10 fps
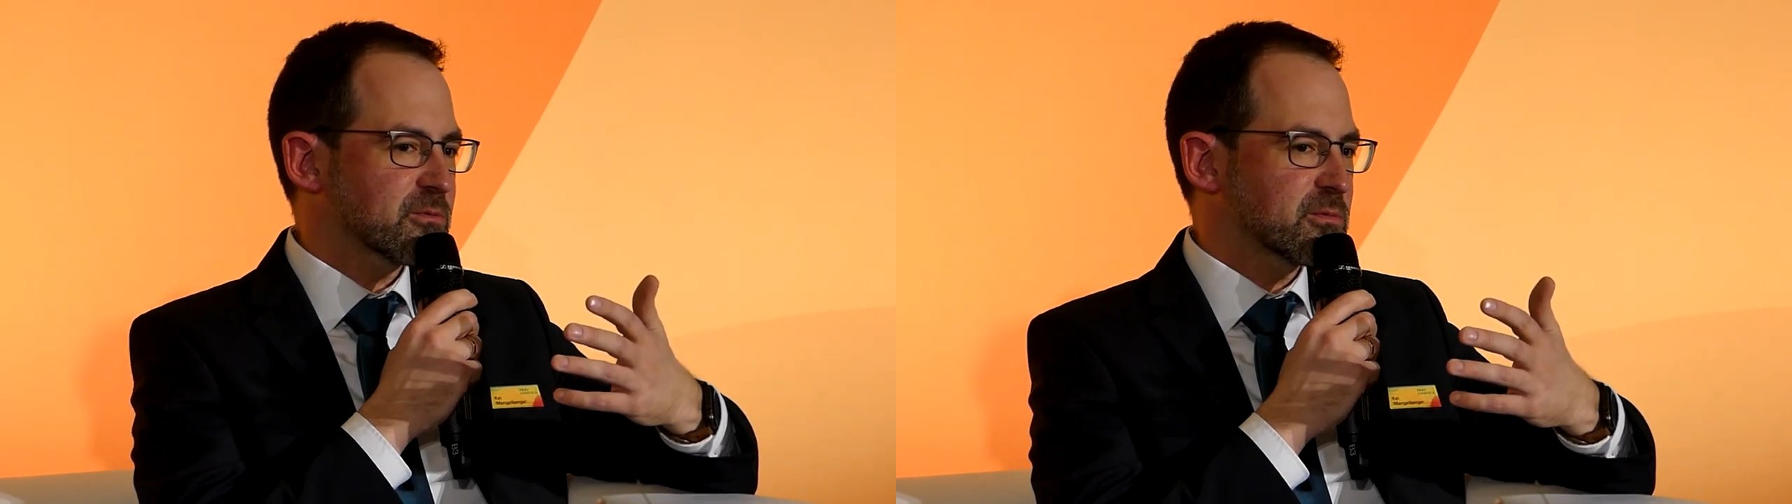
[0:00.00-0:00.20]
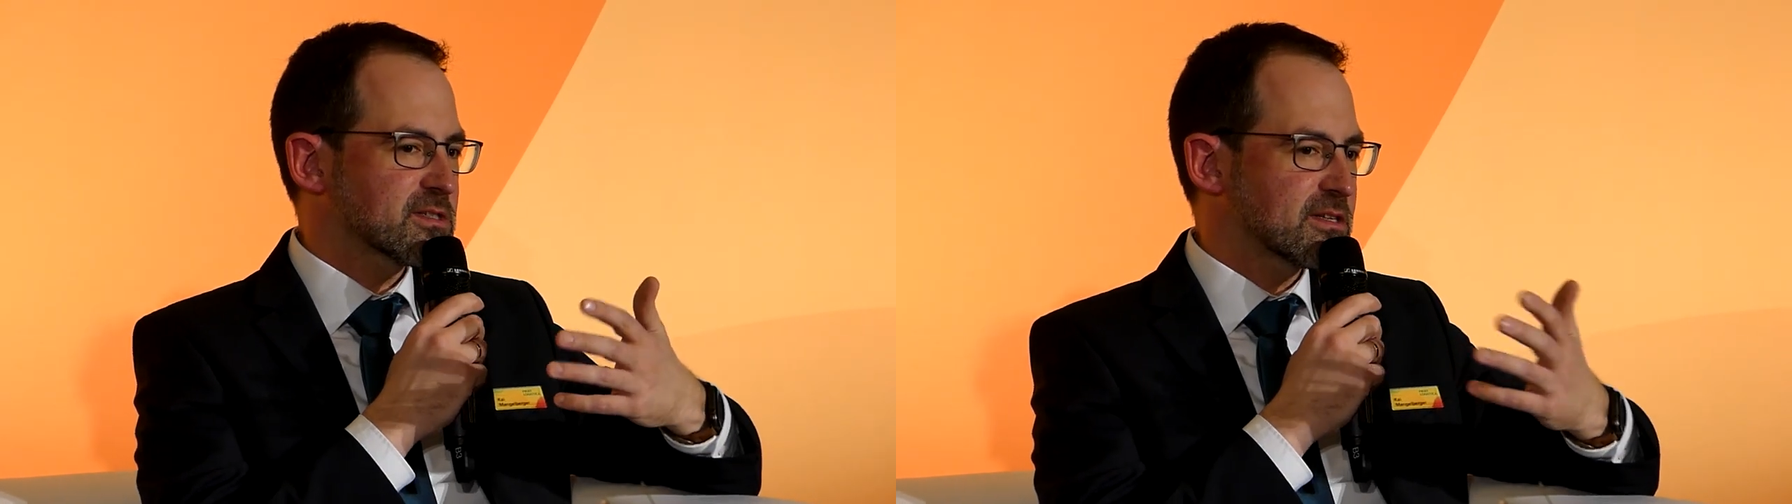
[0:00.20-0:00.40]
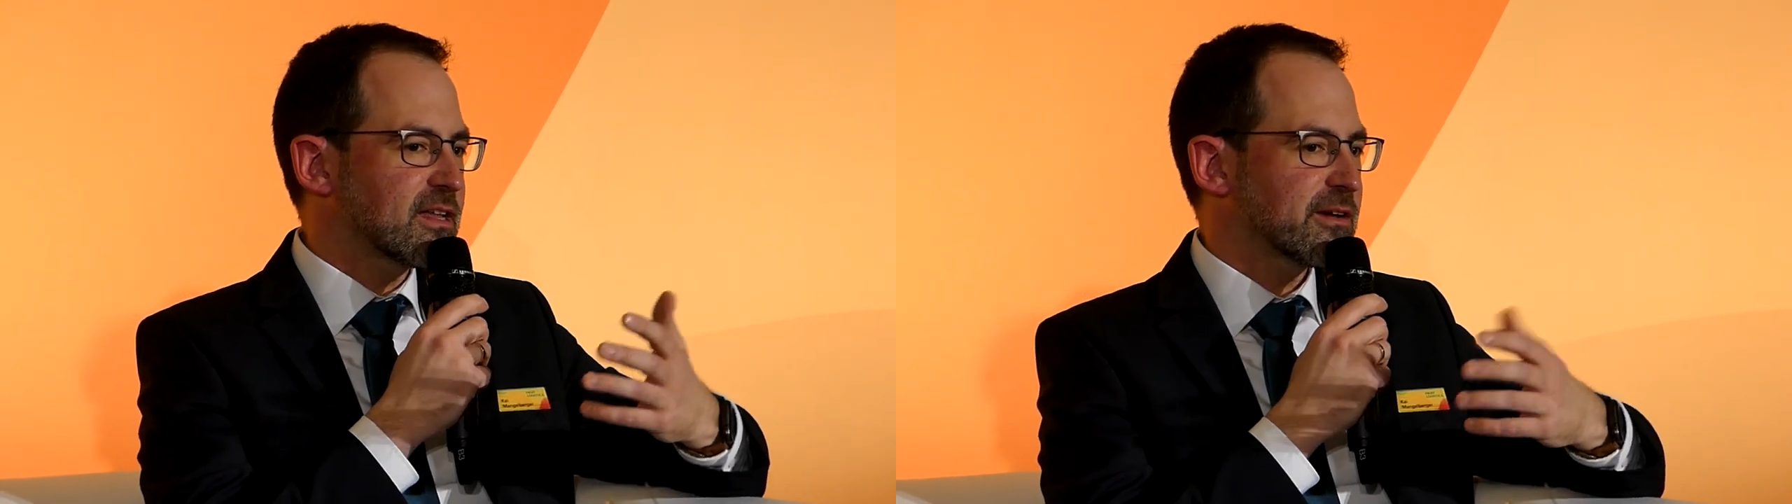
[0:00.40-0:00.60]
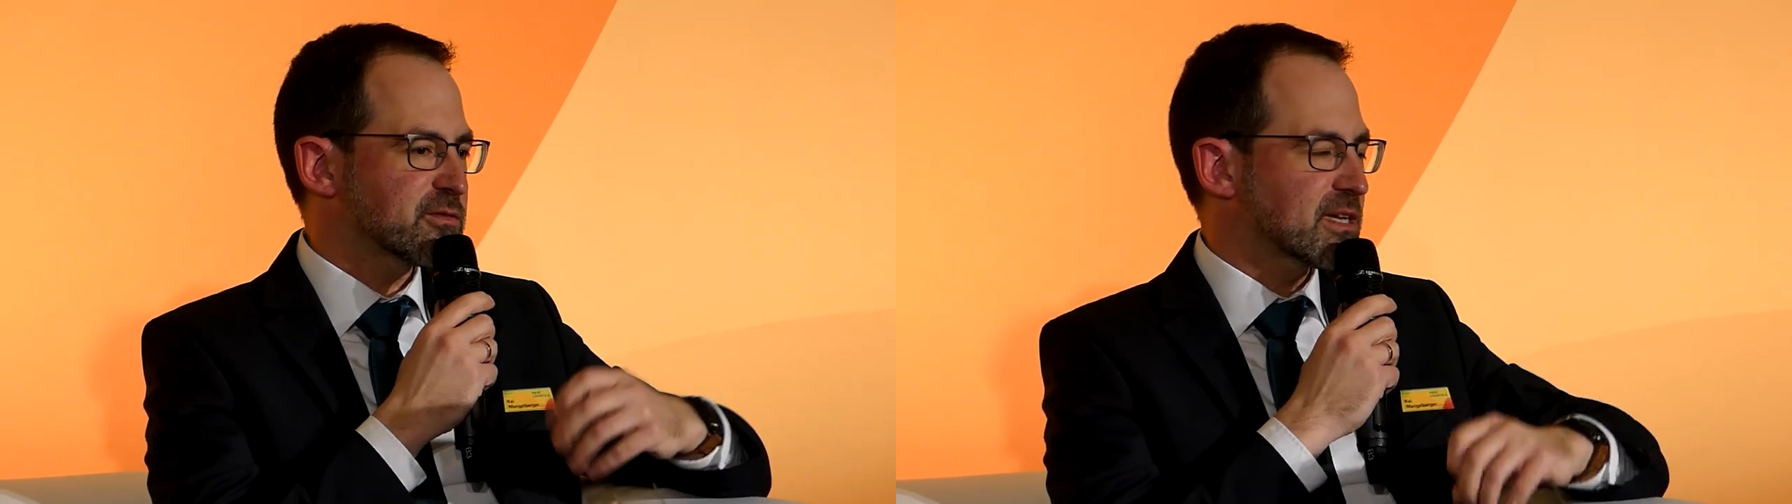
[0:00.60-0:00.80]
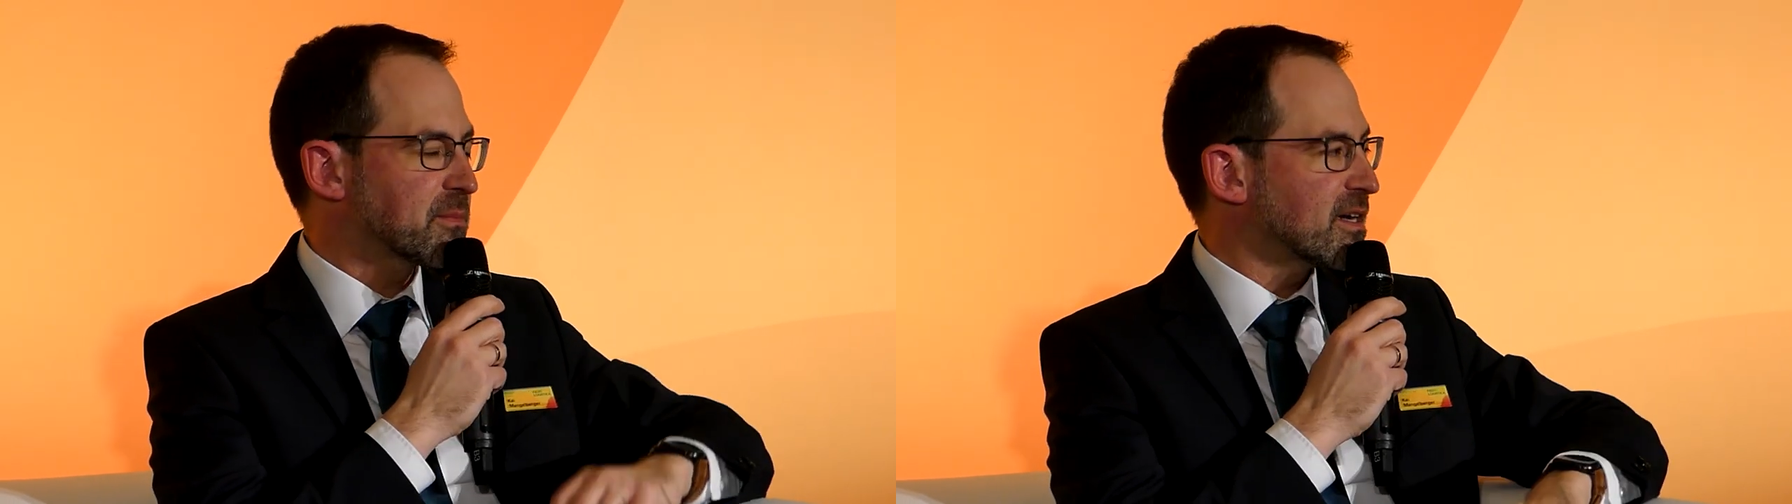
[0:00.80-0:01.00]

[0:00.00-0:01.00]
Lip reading: we still have some